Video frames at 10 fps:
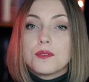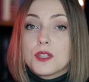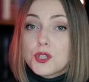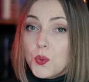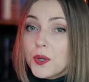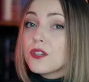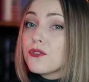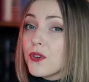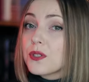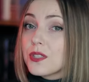of the
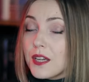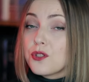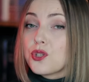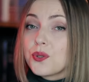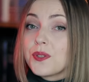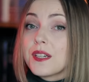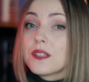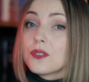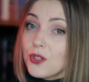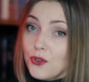21st
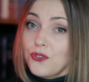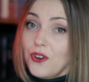century so